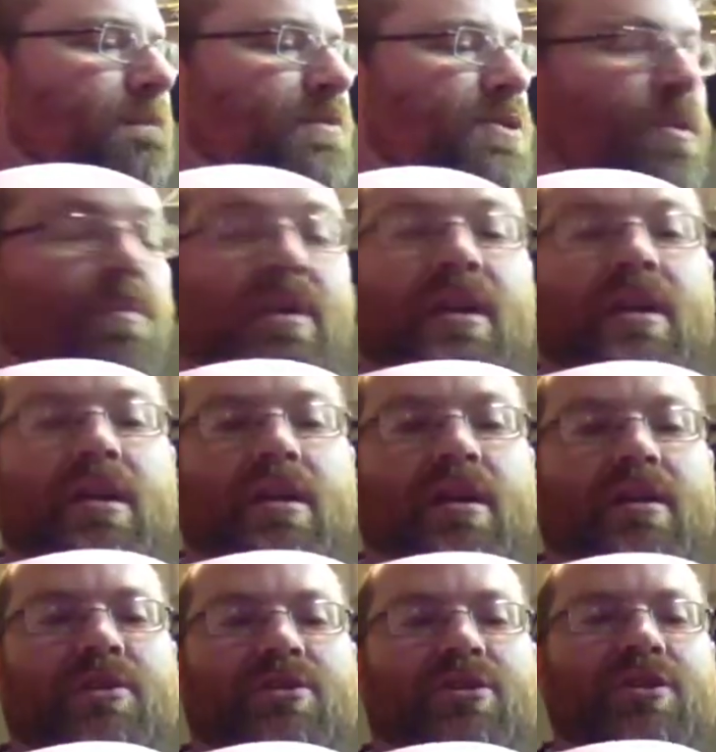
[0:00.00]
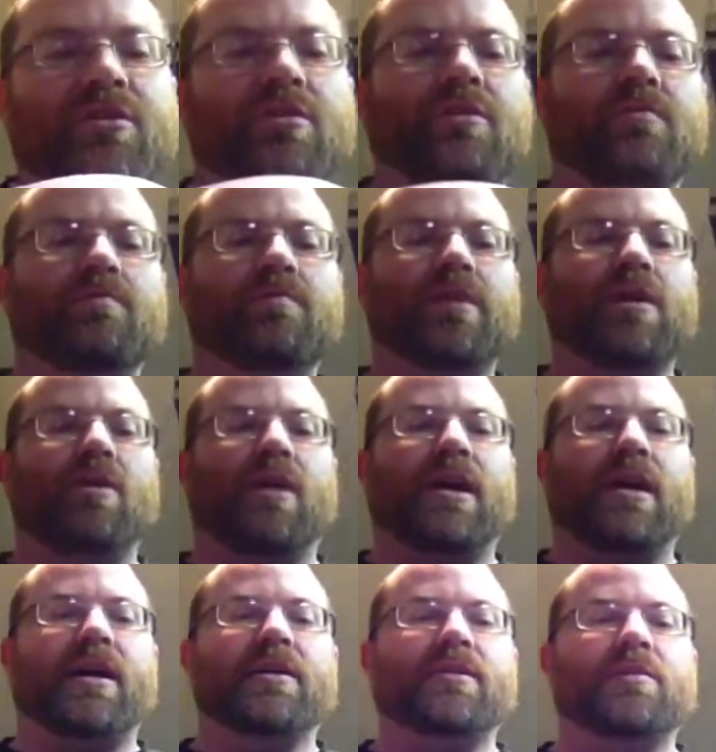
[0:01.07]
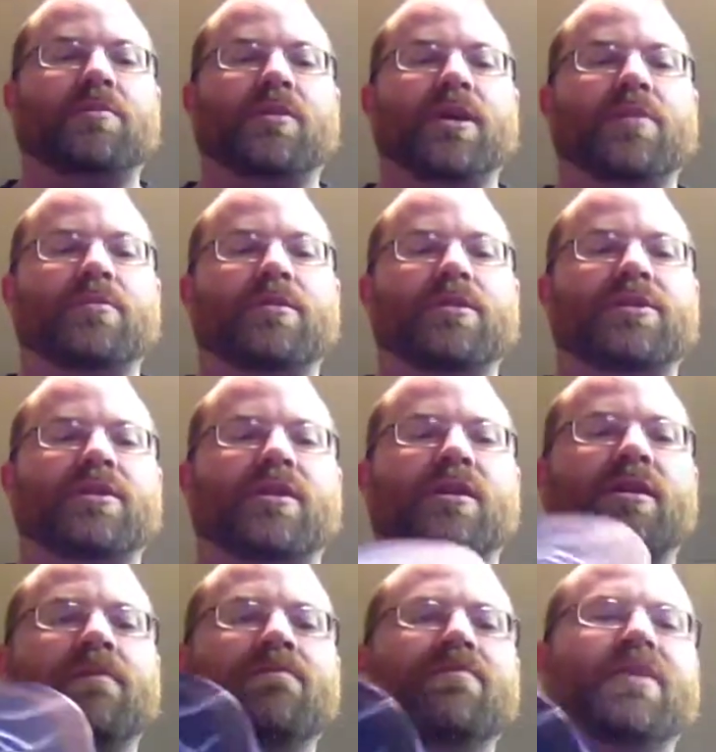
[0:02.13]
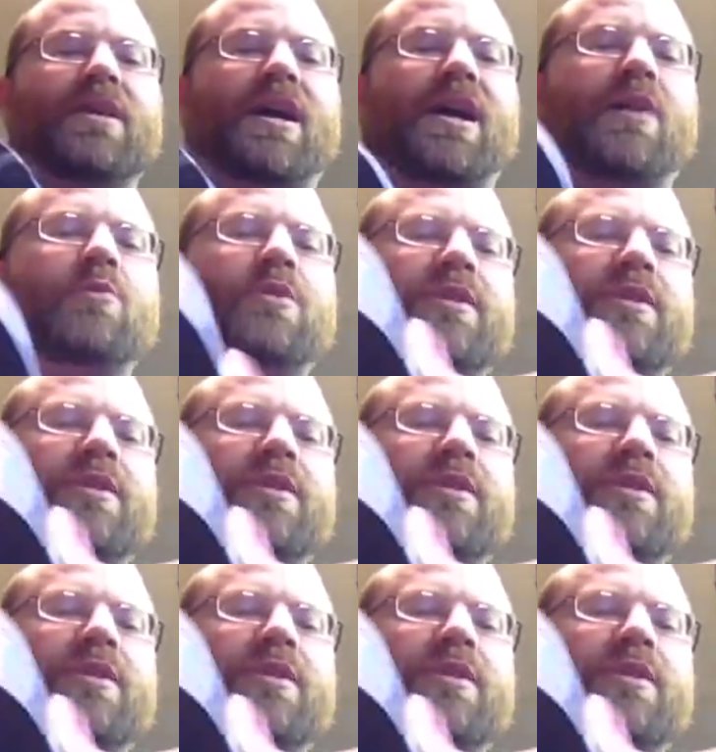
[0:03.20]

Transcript: to me, it's still you know a highly playable guitar. I would